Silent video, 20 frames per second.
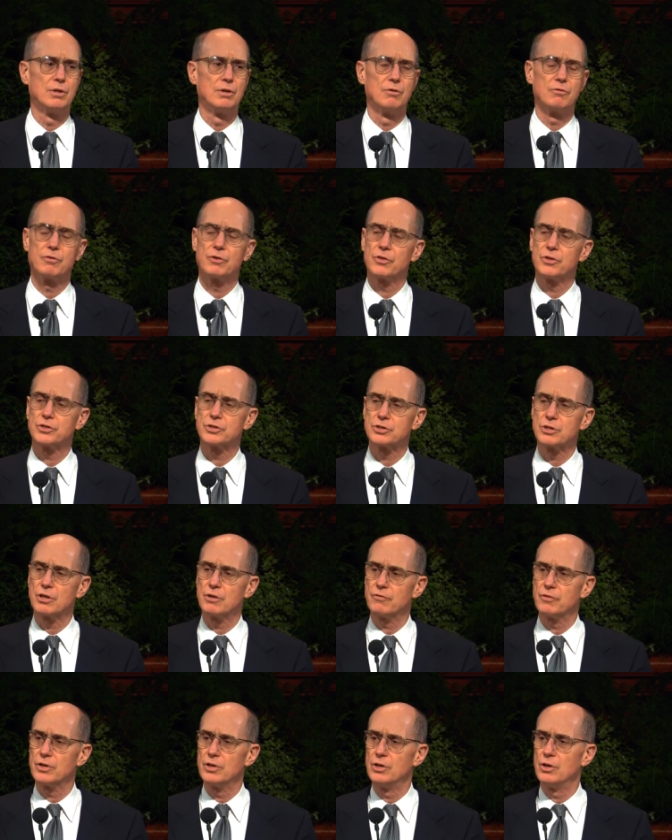for the
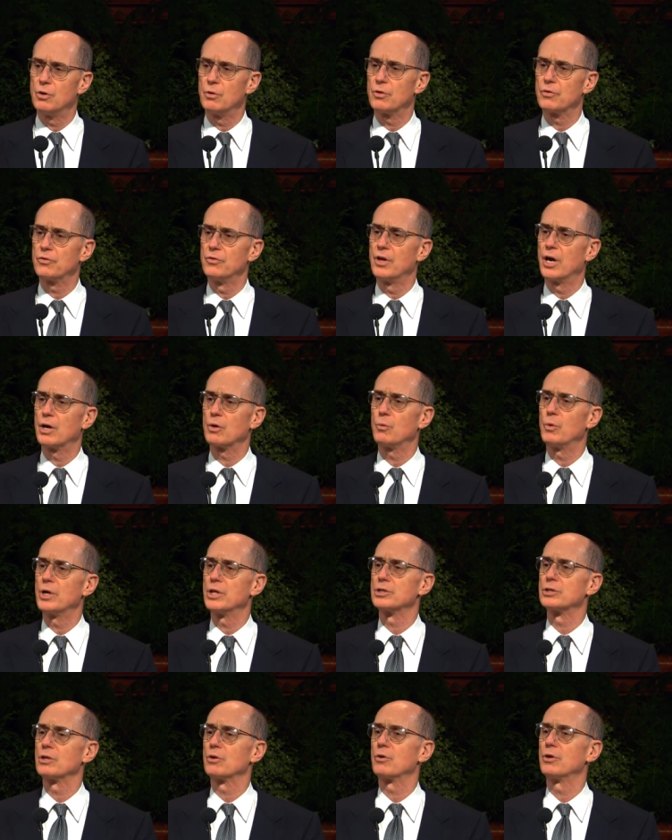servant knoweth not what
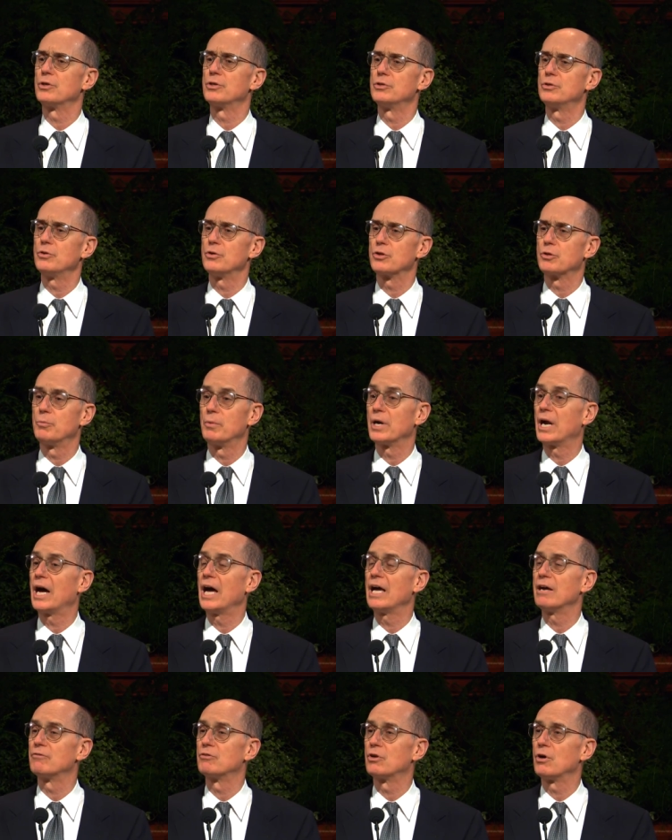his Lord doeth, but I
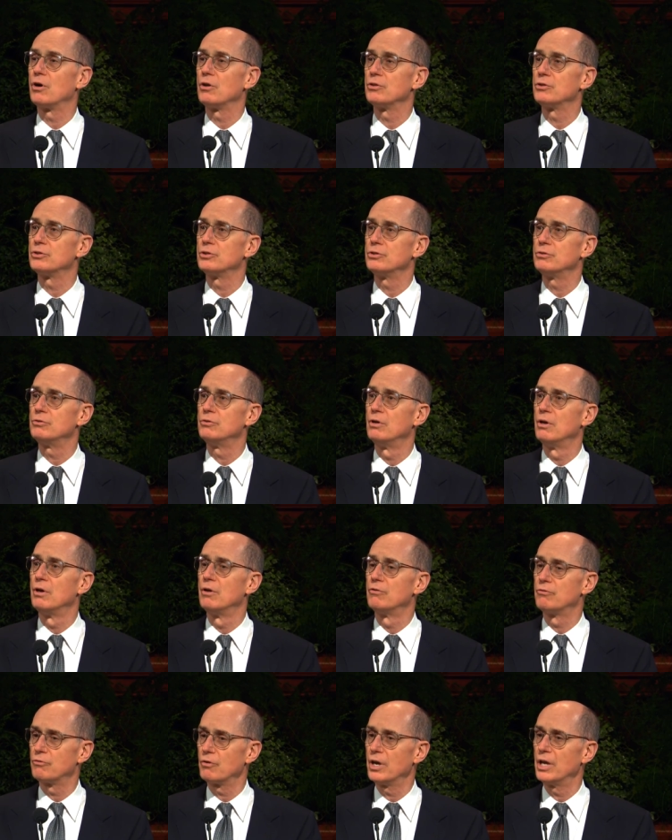have called you
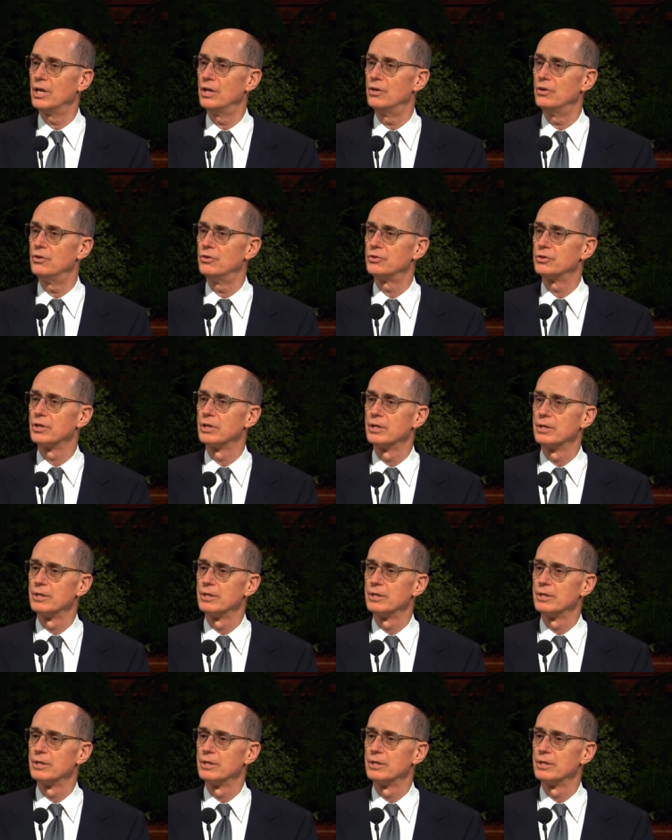friends.